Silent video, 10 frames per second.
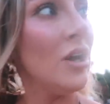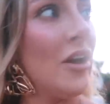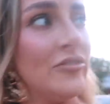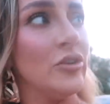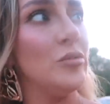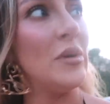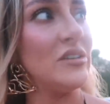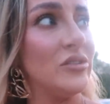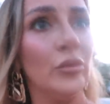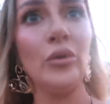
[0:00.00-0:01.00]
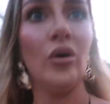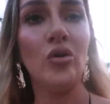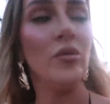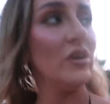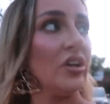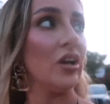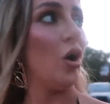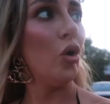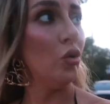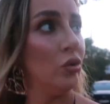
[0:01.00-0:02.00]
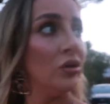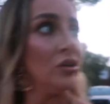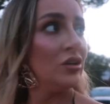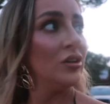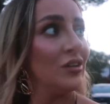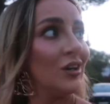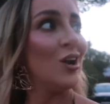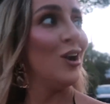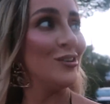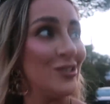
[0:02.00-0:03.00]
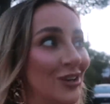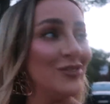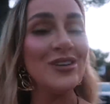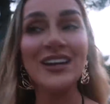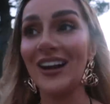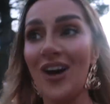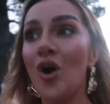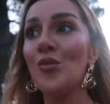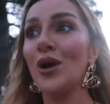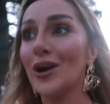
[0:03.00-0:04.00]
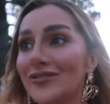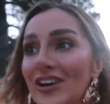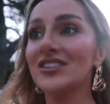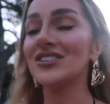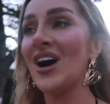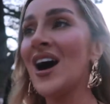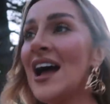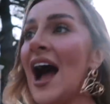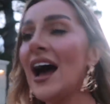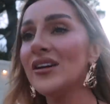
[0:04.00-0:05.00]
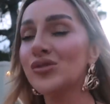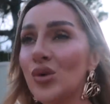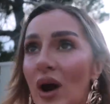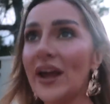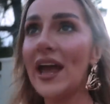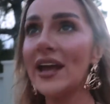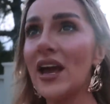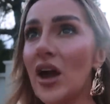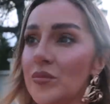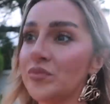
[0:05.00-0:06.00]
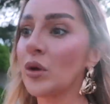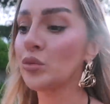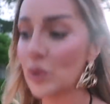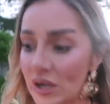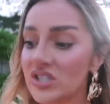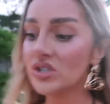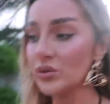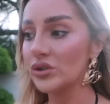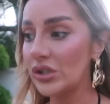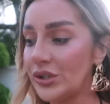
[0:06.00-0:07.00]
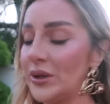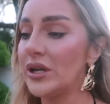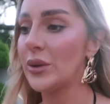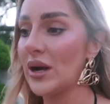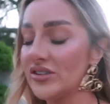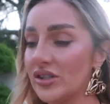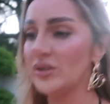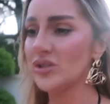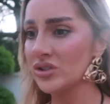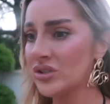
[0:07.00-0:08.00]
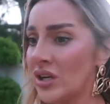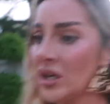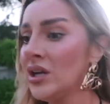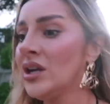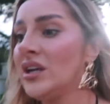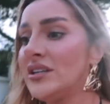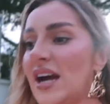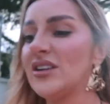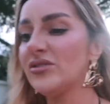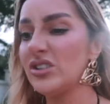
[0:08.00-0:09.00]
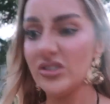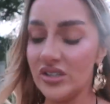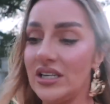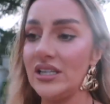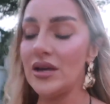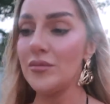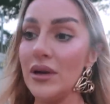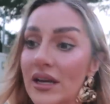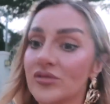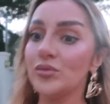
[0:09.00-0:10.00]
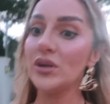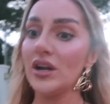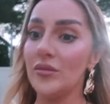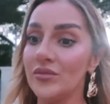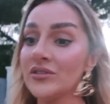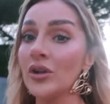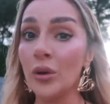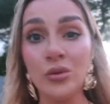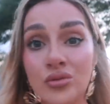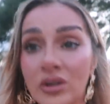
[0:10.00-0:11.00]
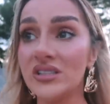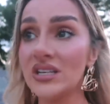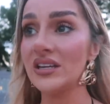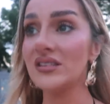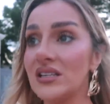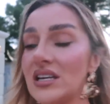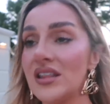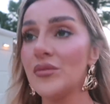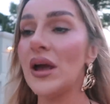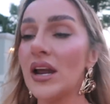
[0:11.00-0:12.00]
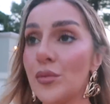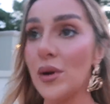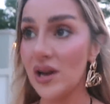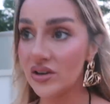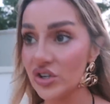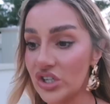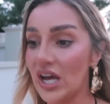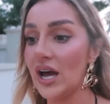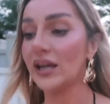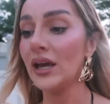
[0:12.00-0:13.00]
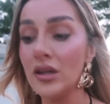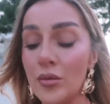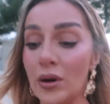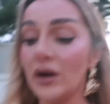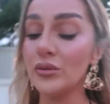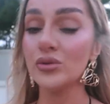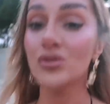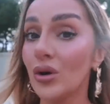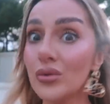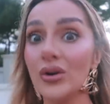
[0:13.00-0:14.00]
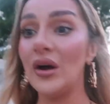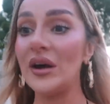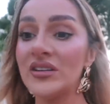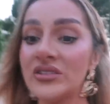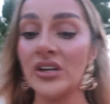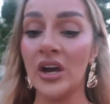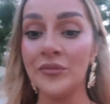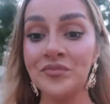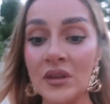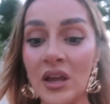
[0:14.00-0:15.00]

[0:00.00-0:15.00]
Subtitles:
a few bits that were almost like a whole, do you know what I mean? Like a whole block of feta. And it was quite a rich risotto anyway, so it just, yeah, I obviously just didn't eat them bits, but no, it was really tasty. And then we had a brownie to share again. The brownie was so nice. So